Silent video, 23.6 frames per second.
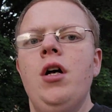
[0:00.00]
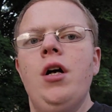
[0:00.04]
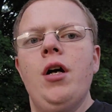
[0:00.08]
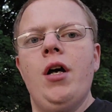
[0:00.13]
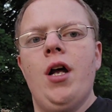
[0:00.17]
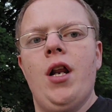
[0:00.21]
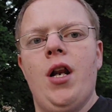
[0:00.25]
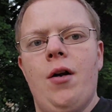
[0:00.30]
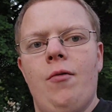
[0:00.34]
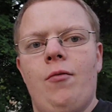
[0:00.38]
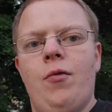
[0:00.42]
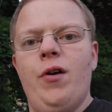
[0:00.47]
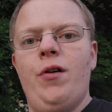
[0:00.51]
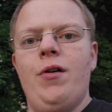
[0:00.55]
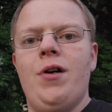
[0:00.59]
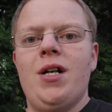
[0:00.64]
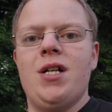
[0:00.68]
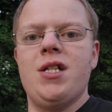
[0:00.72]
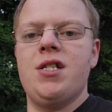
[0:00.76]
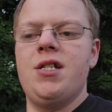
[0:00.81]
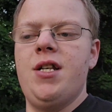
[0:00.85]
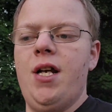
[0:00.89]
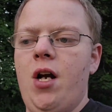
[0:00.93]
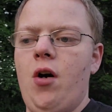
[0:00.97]
And I've
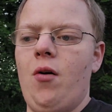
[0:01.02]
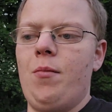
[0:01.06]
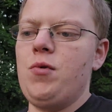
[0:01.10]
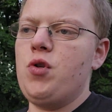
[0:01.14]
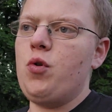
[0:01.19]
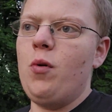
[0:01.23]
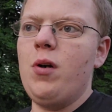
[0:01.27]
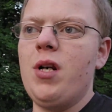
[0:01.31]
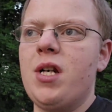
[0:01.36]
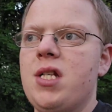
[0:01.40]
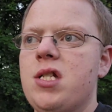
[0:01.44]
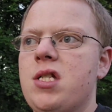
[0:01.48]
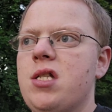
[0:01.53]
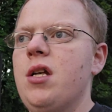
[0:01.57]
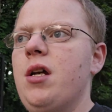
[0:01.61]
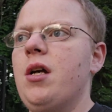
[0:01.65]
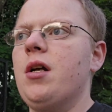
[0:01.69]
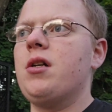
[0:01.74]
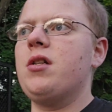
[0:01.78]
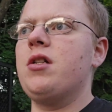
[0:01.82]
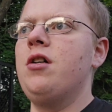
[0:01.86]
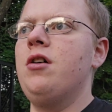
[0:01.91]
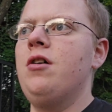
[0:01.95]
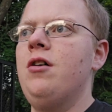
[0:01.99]
realized now I'm
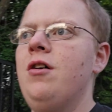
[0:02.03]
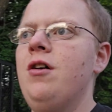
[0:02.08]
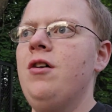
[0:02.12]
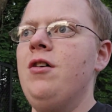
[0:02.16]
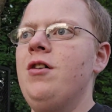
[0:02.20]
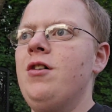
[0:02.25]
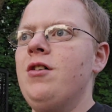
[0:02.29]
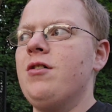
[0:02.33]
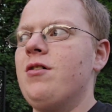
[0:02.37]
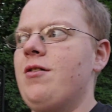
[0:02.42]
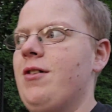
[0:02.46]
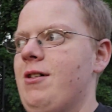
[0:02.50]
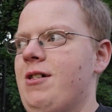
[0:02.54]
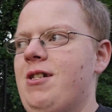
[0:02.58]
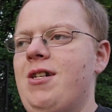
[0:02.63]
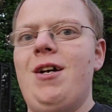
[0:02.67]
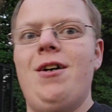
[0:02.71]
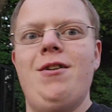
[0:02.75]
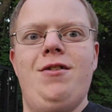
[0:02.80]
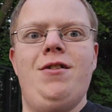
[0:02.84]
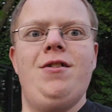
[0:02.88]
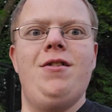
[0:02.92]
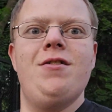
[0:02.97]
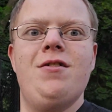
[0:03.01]
26. It's like
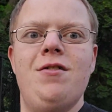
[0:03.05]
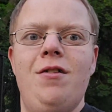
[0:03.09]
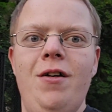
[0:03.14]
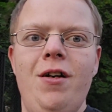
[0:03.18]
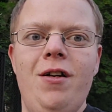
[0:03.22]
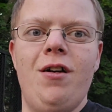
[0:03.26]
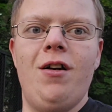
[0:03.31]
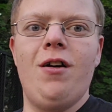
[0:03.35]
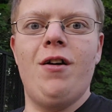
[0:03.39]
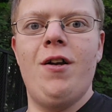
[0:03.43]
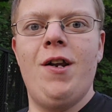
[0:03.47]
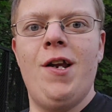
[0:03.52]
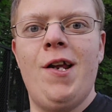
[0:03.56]
10 years later.